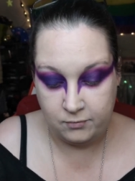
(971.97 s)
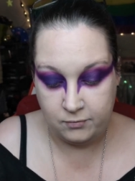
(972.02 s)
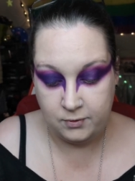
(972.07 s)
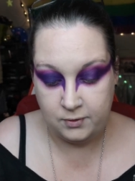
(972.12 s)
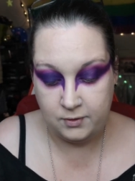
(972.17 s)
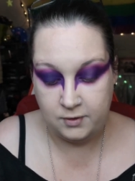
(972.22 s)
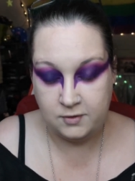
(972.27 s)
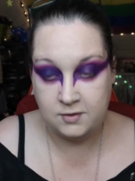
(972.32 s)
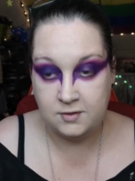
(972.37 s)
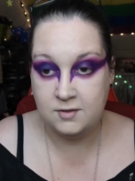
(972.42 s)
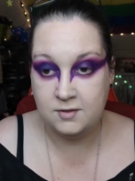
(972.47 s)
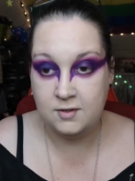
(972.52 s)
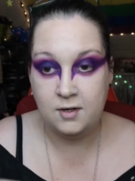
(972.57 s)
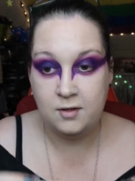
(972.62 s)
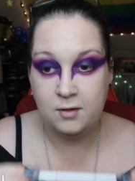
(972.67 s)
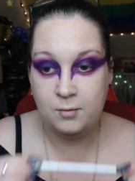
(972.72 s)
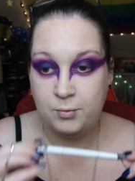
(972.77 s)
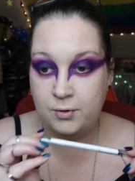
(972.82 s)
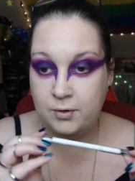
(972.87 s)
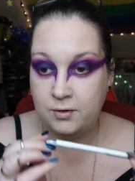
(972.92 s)
this is another
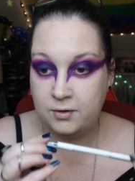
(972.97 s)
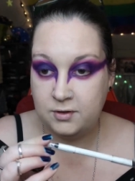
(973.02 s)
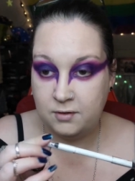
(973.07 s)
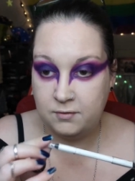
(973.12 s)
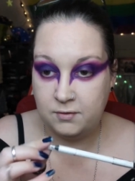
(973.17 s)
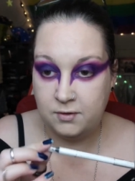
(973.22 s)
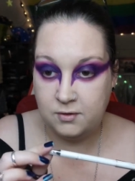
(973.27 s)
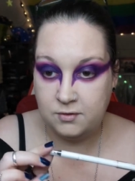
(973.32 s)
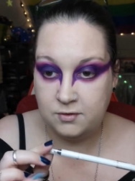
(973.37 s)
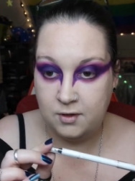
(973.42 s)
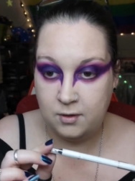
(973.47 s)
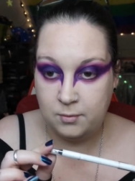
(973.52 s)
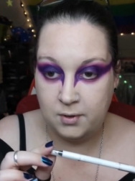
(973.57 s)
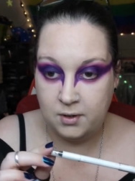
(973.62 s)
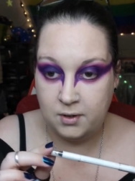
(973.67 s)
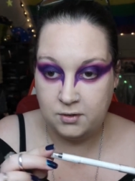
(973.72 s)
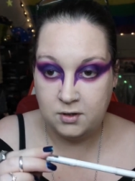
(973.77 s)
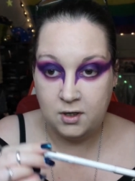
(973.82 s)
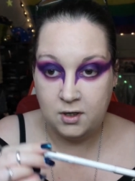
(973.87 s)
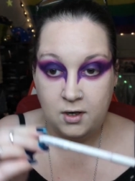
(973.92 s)
product I've used so
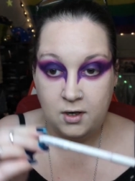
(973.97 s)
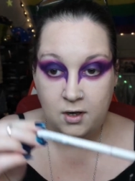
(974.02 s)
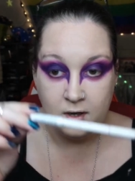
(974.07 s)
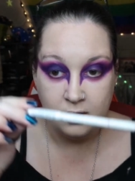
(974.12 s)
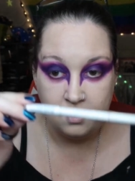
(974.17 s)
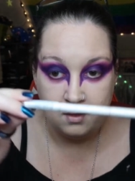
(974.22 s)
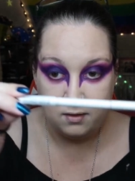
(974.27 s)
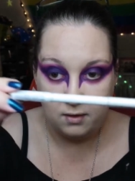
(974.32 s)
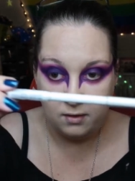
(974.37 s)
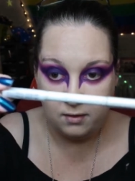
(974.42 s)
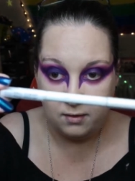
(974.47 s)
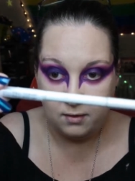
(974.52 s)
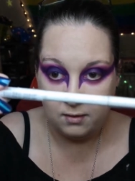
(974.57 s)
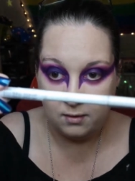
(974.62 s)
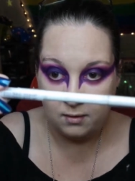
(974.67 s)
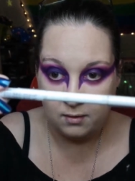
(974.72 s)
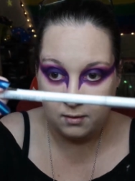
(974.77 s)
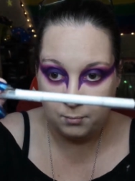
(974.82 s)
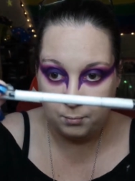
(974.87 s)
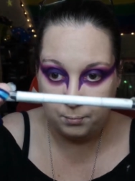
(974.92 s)
much that
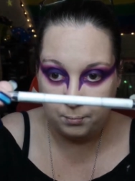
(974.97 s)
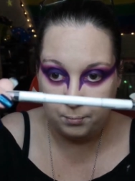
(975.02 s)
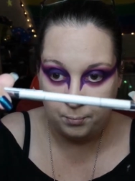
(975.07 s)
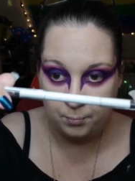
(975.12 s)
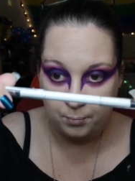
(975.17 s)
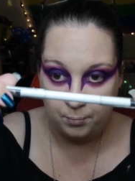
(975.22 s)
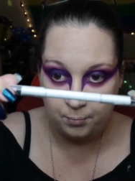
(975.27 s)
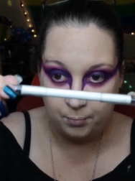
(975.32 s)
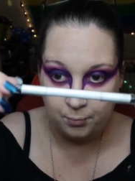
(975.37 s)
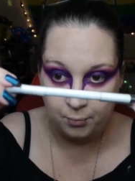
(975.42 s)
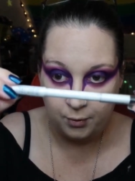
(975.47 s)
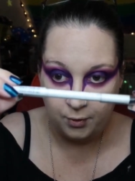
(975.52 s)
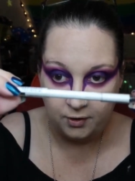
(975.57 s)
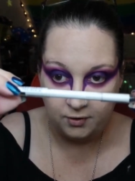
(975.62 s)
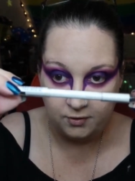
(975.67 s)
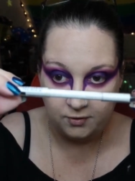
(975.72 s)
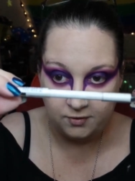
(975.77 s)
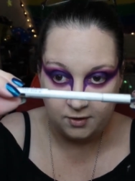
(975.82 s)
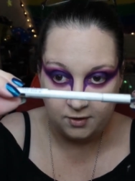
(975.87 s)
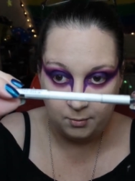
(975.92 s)
the
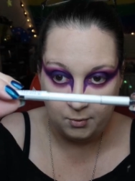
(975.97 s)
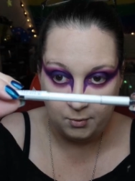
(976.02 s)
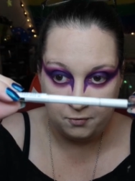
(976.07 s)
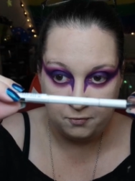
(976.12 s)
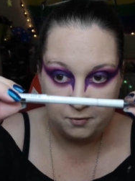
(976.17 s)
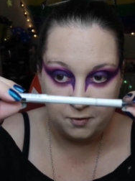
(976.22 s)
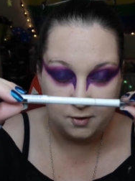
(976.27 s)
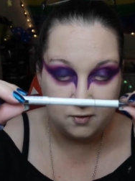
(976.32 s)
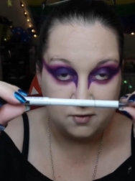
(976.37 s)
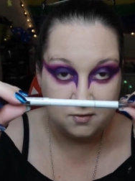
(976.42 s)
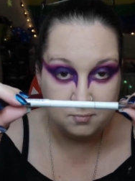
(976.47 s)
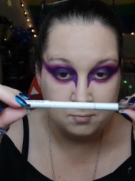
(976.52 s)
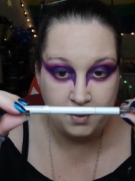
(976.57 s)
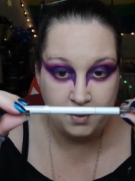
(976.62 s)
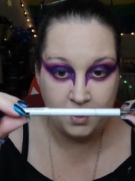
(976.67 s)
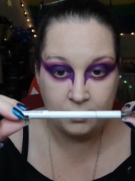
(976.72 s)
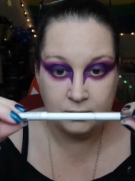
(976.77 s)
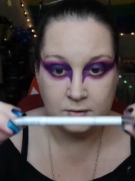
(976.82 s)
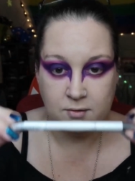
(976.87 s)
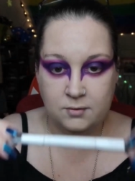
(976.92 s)
prints come off this
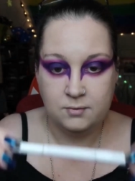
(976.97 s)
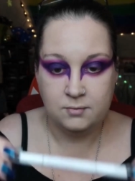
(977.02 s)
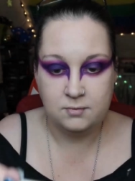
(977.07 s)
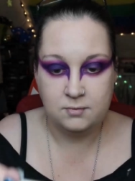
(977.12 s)
barrel.